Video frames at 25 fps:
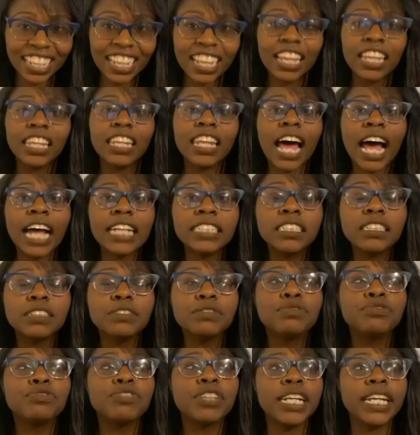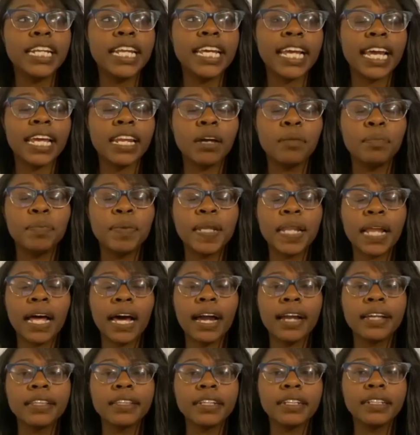Lots of reading and
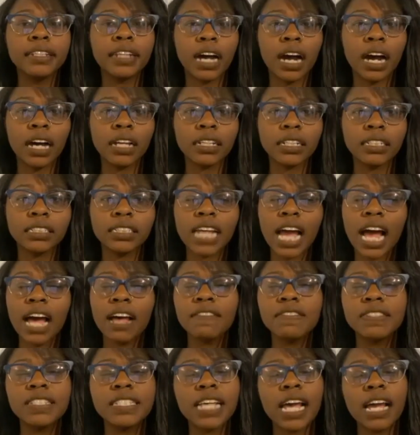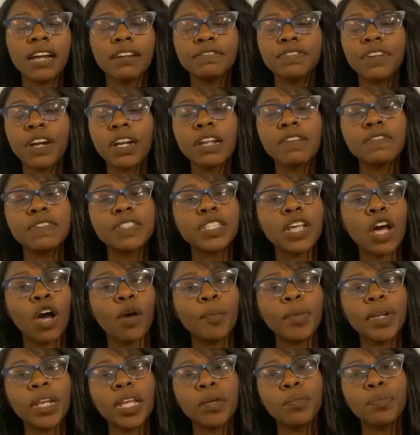applying the knowledge. I've sat in front of
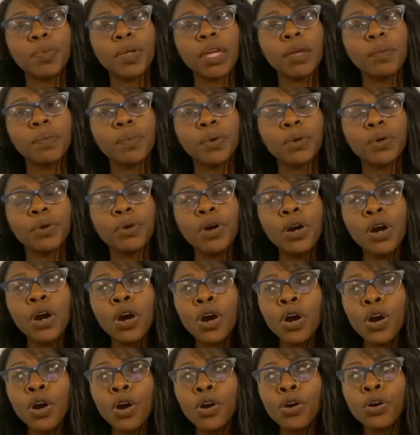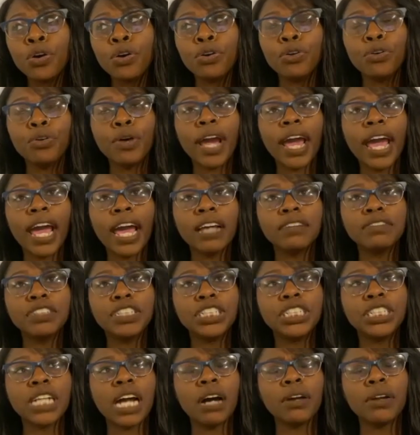so many people who have
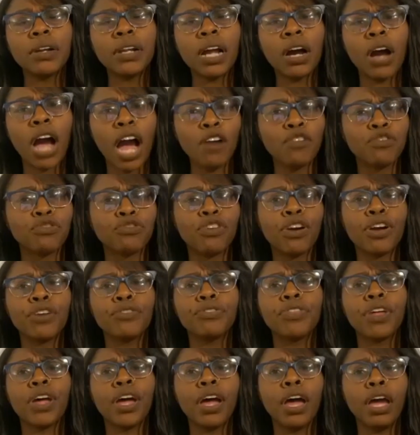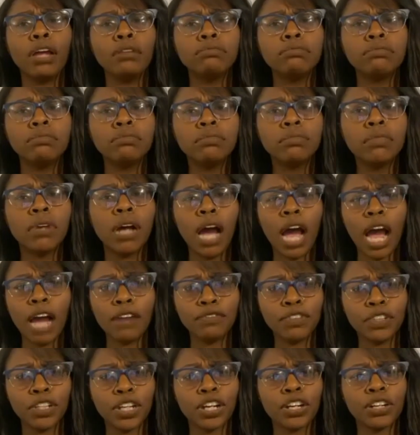shouted out, I've read that.
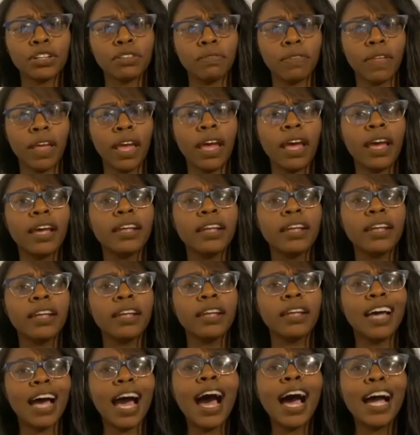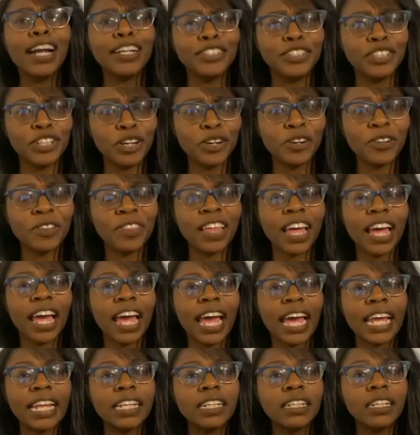I've learned that. I know
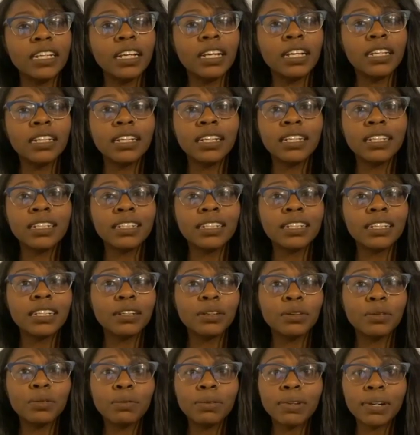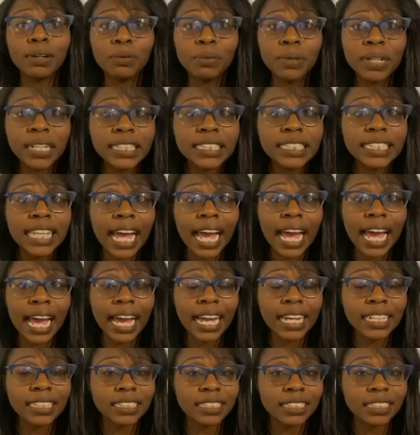that. Well, where's the
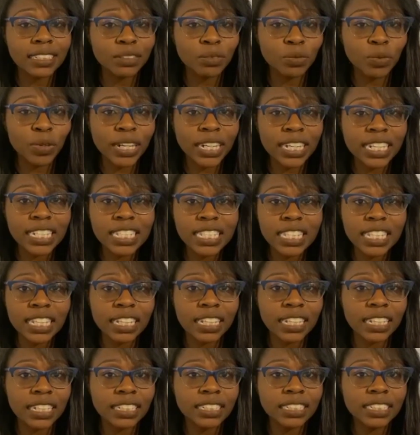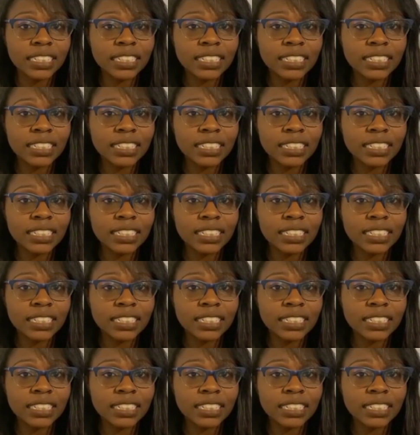action? Where's the...